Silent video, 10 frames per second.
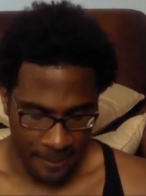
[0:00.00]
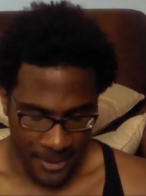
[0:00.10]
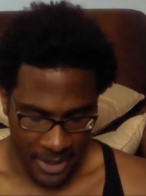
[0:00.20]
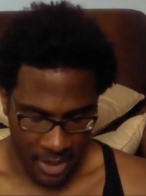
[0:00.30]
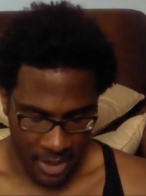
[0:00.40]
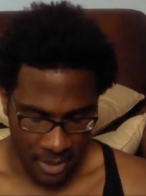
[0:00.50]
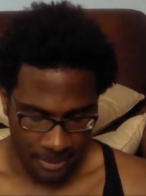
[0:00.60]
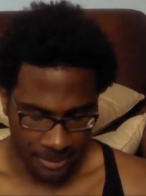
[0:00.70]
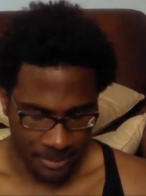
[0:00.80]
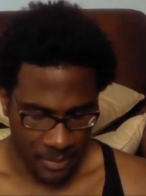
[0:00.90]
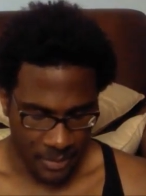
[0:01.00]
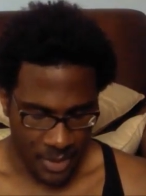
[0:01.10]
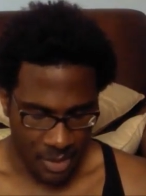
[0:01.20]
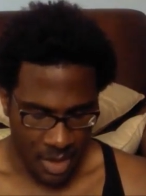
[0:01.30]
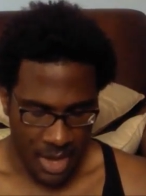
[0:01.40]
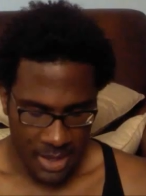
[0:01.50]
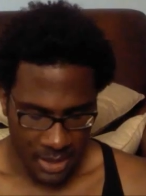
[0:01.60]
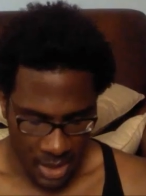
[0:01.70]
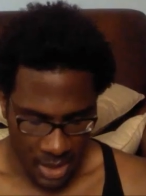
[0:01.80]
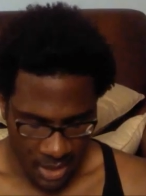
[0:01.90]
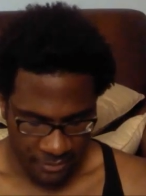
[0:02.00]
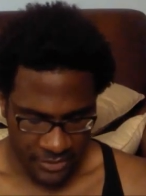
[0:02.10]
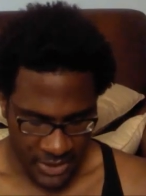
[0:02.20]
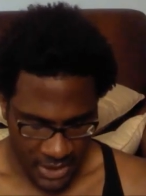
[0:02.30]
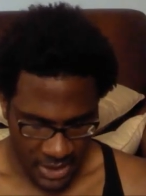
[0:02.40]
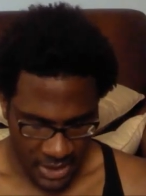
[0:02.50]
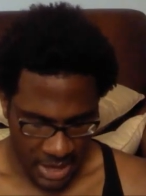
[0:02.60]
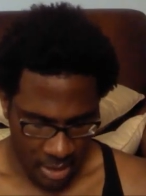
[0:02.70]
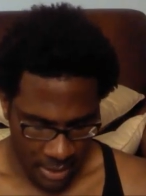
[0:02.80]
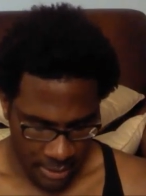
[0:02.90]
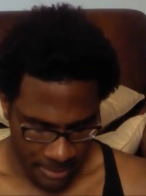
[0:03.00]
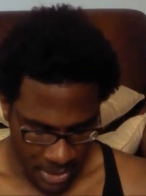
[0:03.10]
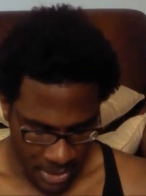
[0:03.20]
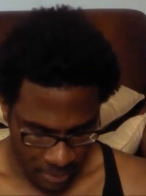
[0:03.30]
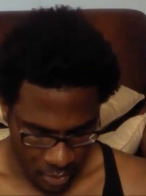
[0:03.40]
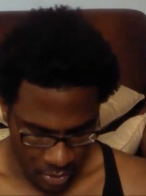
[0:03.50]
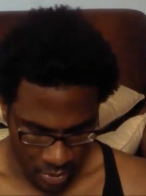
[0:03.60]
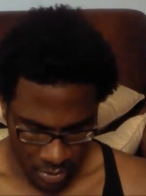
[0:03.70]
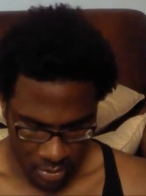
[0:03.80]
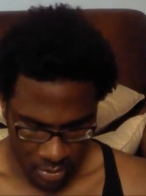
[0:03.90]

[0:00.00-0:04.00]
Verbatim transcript: But um, I love seeing how other people